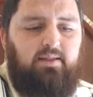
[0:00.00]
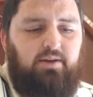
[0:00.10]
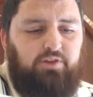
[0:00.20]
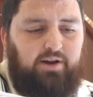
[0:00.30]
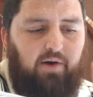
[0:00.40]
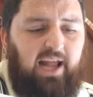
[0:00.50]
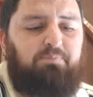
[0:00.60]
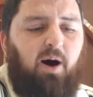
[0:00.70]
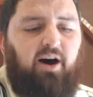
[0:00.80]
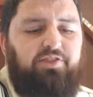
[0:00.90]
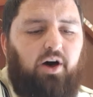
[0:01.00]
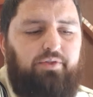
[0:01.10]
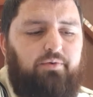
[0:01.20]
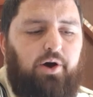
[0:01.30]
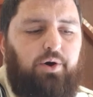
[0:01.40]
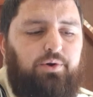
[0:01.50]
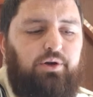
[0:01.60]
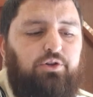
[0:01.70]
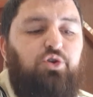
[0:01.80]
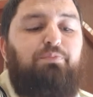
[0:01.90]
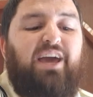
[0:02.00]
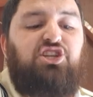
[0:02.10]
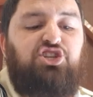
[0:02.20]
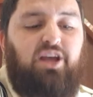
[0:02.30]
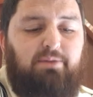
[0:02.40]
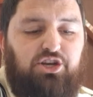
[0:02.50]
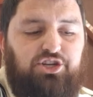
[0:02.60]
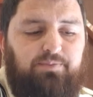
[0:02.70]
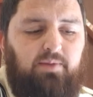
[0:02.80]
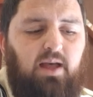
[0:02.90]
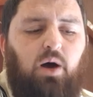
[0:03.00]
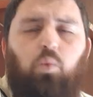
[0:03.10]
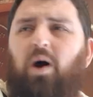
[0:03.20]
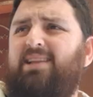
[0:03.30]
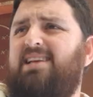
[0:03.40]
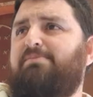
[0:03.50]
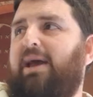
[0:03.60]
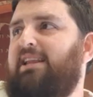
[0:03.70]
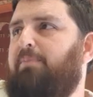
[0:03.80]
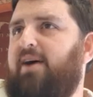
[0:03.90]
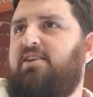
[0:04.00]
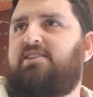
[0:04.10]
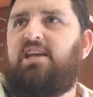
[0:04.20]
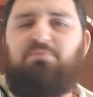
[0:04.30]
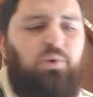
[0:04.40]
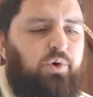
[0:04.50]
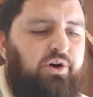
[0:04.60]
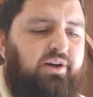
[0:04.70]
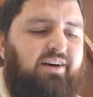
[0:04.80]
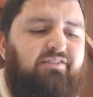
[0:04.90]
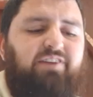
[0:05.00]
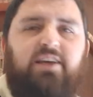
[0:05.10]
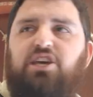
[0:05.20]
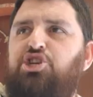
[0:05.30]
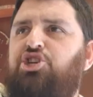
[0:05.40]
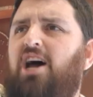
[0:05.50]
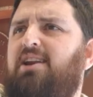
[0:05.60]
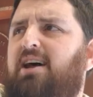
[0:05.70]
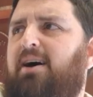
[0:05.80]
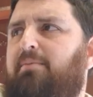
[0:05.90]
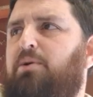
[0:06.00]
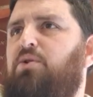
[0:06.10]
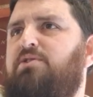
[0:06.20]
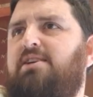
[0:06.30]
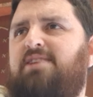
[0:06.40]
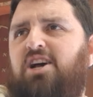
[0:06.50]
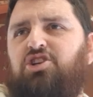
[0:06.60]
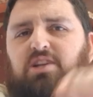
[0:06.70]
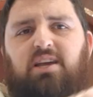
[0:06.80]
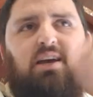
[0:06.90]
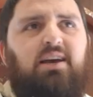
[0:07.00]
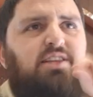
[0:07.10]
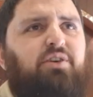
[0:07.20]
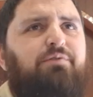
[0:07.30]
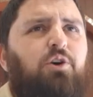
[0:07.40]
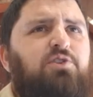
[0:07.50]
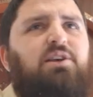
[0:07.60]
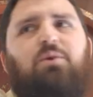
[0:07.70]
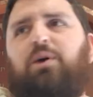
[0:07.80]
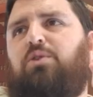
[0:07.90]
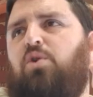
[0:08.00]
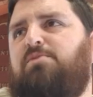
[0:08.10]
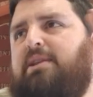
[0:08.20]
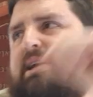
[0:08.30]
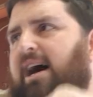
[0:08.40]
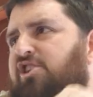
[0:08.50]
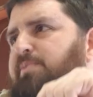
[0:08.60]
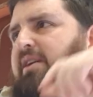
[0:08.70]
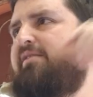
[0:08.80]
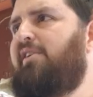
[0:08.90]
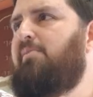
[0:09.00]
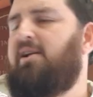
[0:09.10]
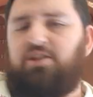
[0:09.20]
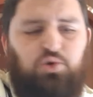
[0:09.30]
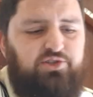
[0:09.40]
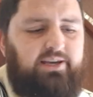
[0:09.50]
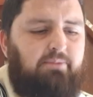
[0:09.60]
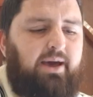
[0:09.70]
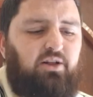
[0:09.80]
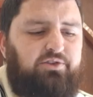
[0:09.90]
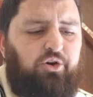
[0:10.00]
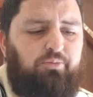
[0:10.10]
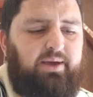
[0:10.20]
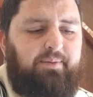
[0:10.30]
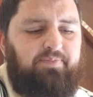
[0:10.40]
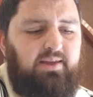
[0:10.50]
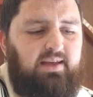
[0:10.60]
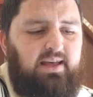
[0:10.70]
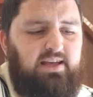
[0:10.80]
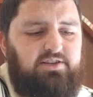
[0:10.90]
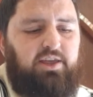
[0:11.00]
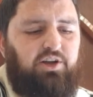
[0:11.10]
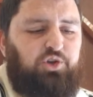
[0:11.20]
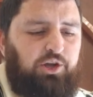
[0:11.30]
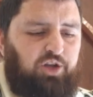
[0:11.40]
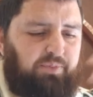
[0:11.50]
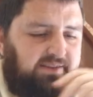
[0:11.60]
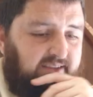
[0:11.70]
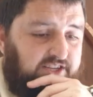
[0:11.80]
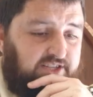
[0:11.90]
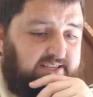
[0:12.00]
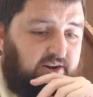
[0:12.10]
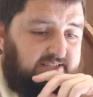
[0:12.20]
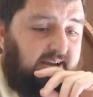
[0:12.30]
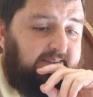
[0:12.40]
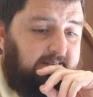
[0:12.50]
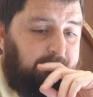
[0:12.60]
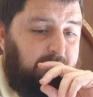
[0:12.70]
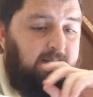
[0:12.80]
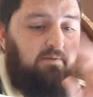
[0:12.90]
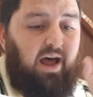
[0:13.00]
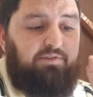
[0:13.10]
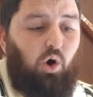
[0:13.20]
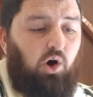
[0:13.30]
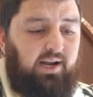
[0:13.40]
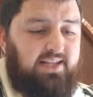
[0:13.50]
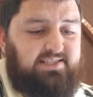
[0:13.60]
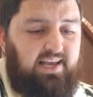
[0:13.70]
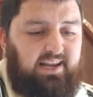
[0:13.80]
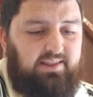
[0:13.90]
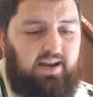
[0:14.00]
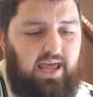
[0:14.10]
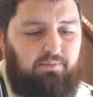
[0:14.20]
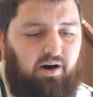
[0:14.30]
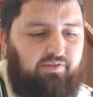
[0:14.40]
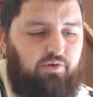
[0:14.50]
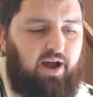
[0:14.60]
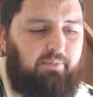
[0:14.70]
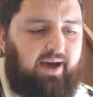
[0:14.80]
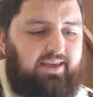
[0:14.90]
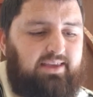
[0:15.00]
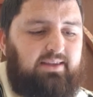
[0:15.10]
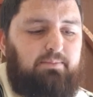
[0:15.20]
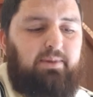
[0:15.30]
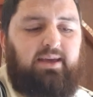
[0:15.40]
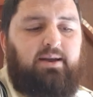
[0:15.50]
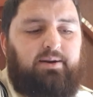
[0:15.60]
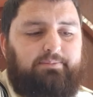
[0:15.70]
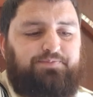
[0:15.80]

on the direct path on the road to Beit Shemesh. What is meant by this Hebrew word Vayisharna? Because it's actually it's confusing when it talks about the cows being female and using a male term here. So there are two interpretations that are cited. Rav Yochanan said in the name of Rabbi Meir,